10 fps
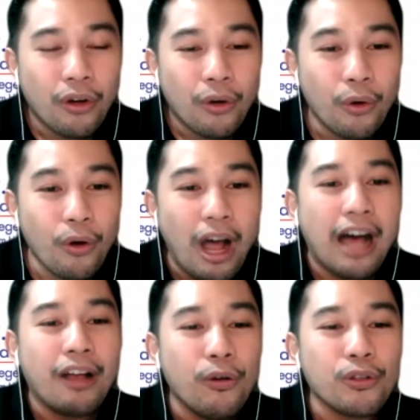who
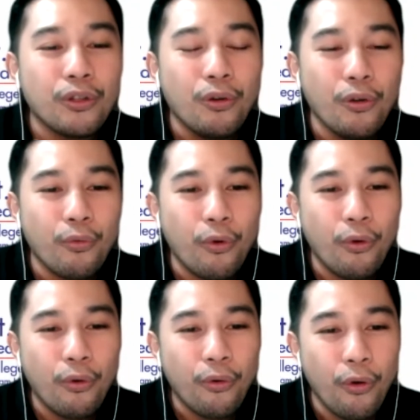uh, who's who
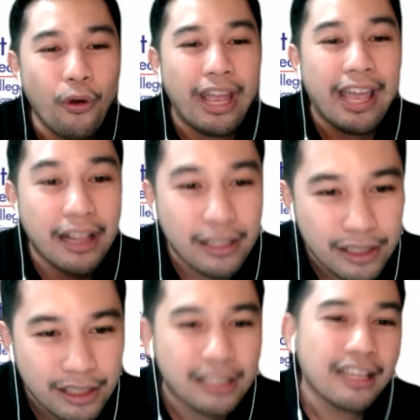who
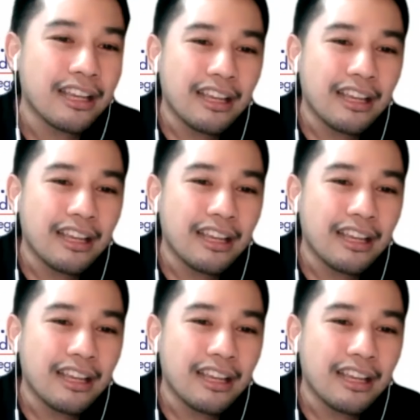else